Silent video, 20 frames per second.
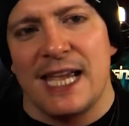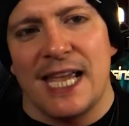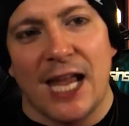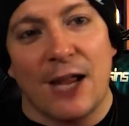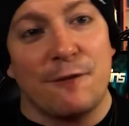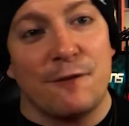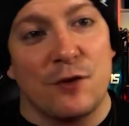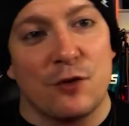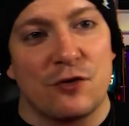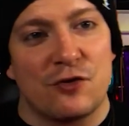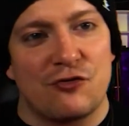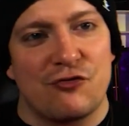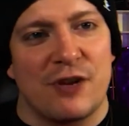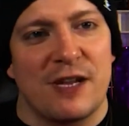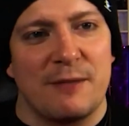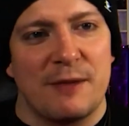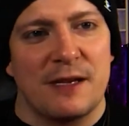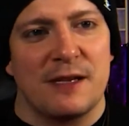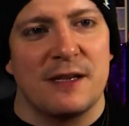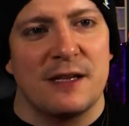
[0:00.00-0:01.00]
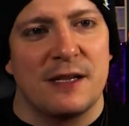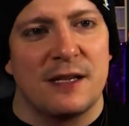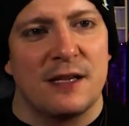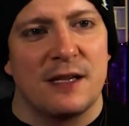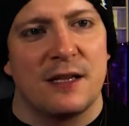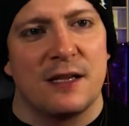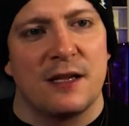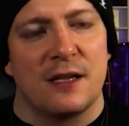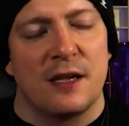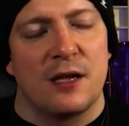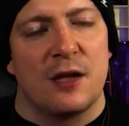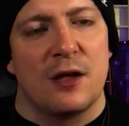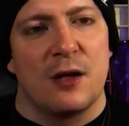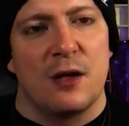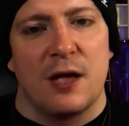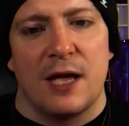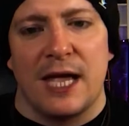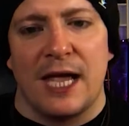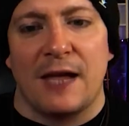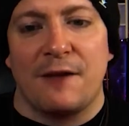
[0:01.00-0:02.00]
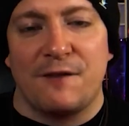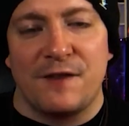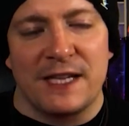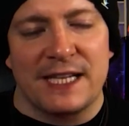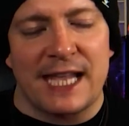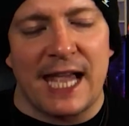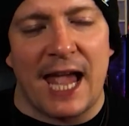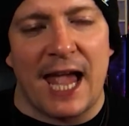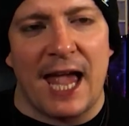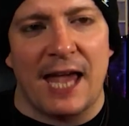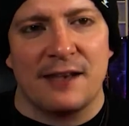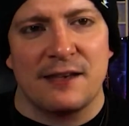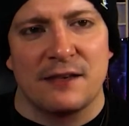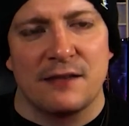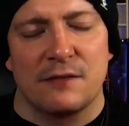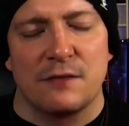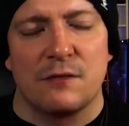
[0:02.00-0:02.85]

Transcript: If you're streaming, if you can,